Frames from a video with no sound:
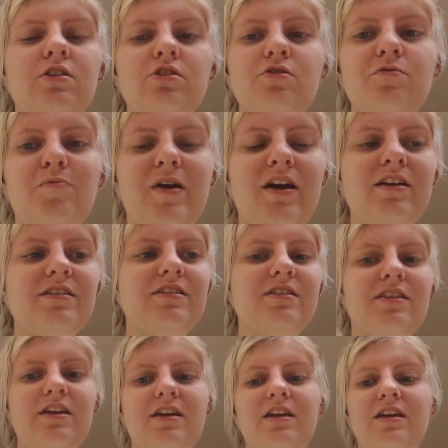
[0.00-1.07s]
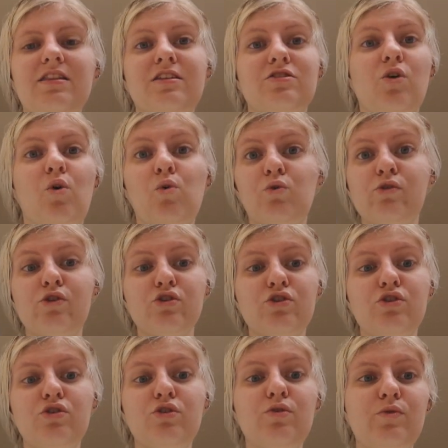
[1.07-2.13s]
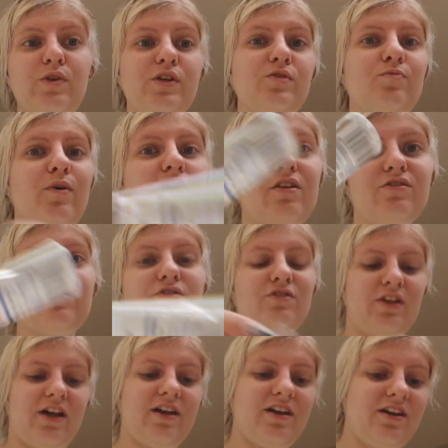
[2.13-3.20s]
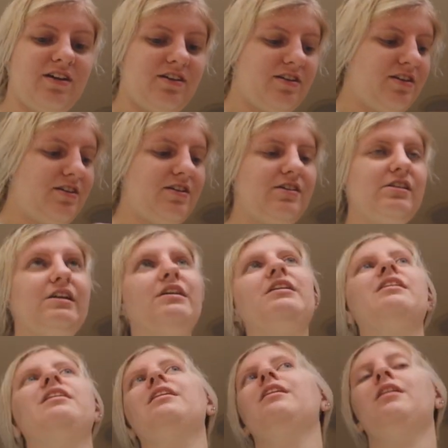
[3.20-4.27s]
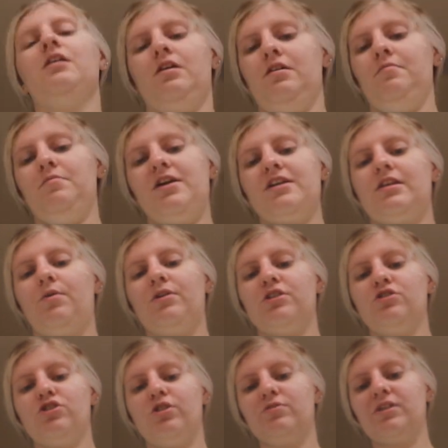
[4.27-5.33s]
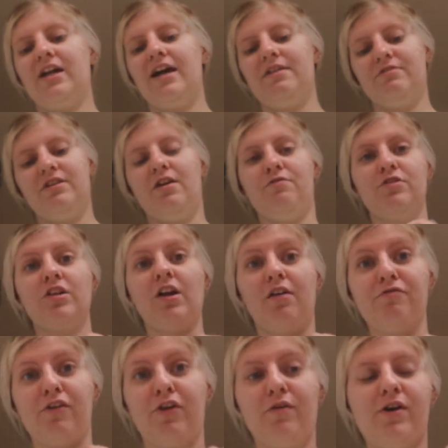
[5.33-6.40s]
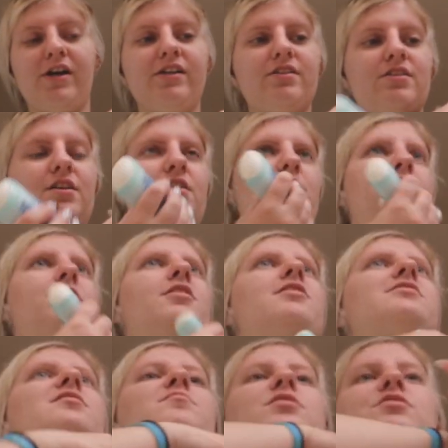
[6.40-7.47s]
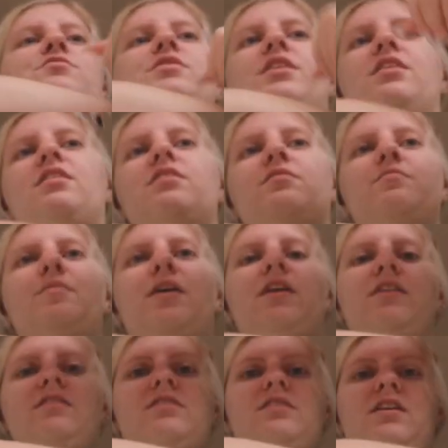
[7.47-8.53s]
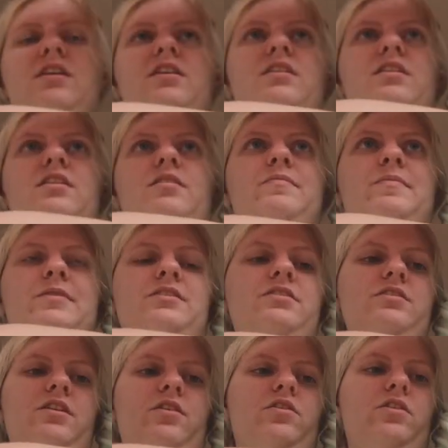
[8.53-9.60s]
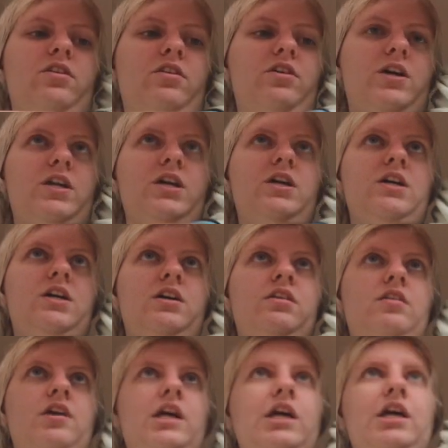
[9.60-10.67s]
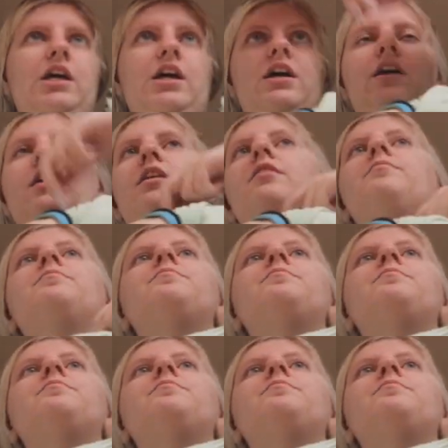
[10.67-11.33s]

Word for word: toothpaste thing. This holder's new. These bottles are like, because I wasn't sure I was gonna have enough stuff otherwise. I guess I've been using it, but I'm gonna put some deodorant on. I